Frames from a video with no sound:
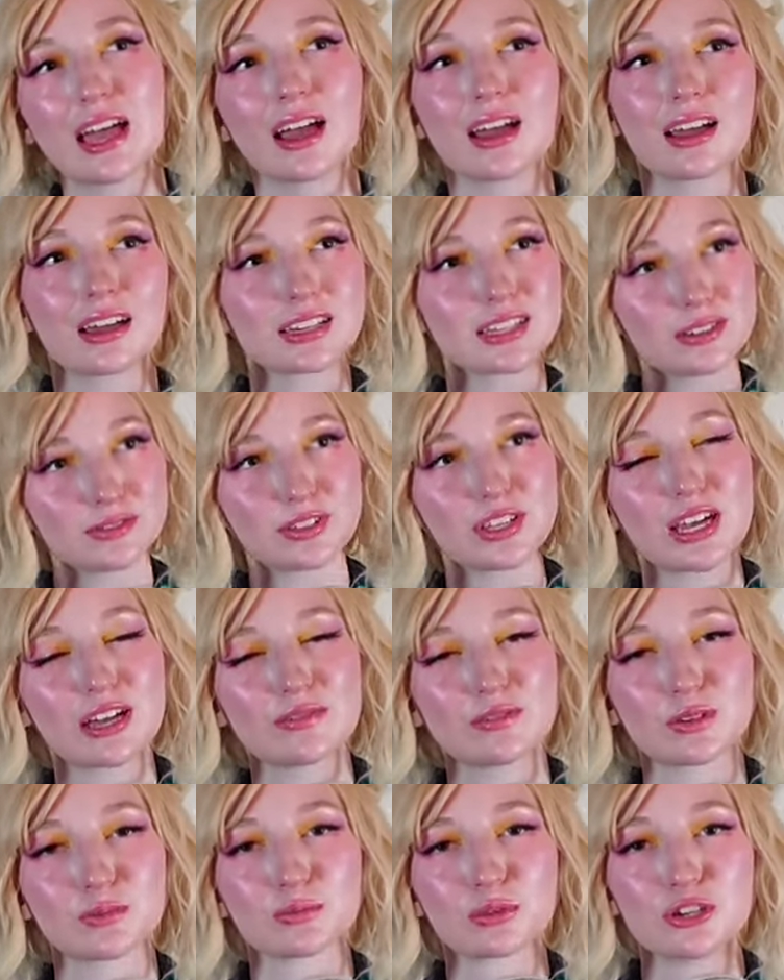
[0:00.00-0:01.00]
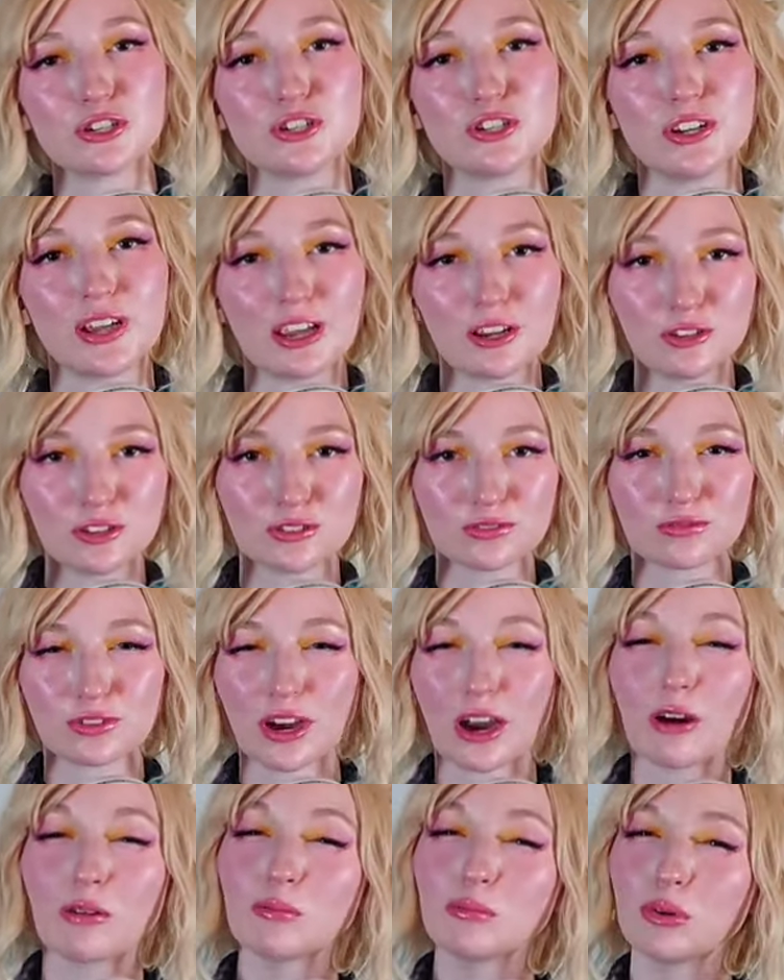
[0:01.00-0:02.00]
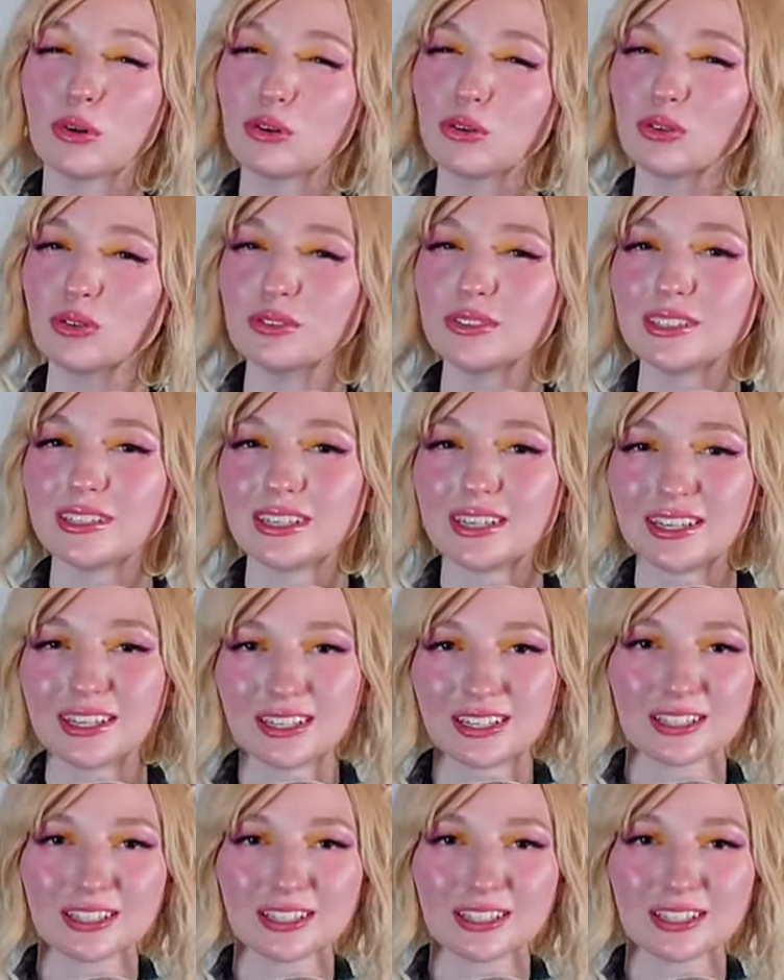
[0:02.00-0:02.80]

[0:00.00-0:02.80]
yeah, I definitely have an appreciation for how bold